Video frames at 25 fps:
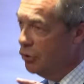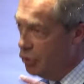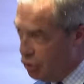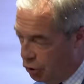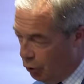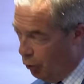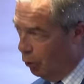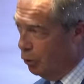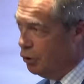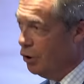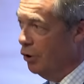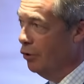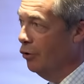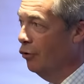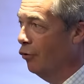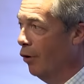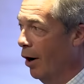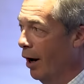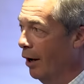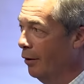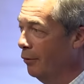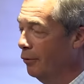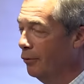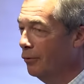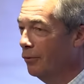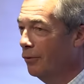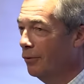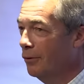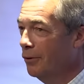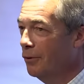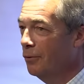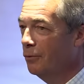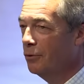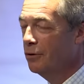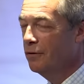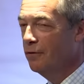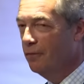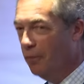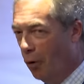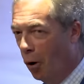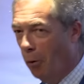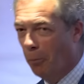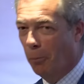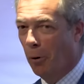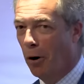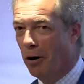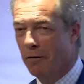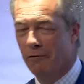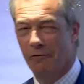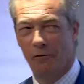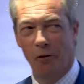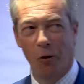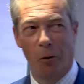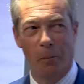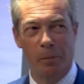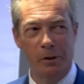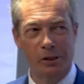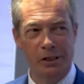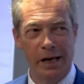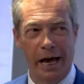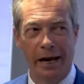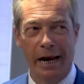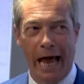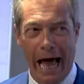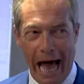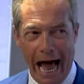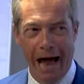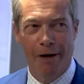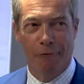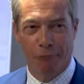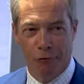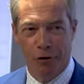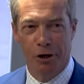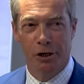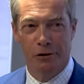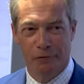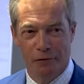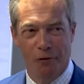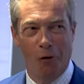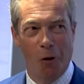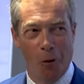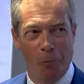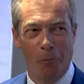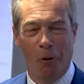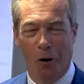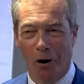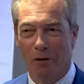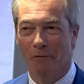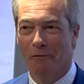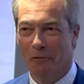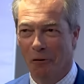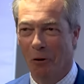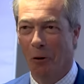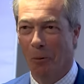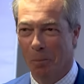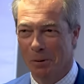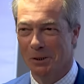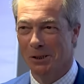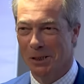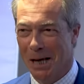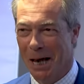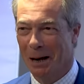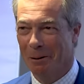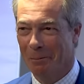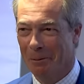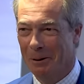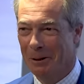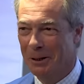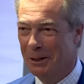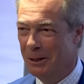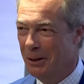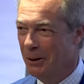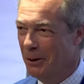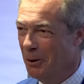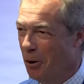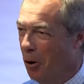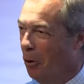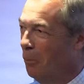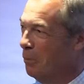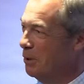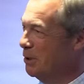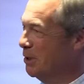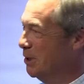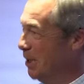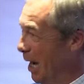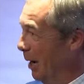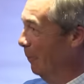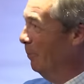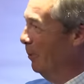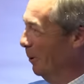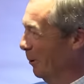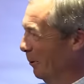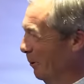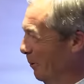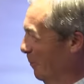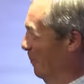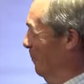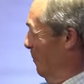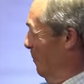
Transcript: Georgian growth was 4.4%, averaged 4.4%, almost double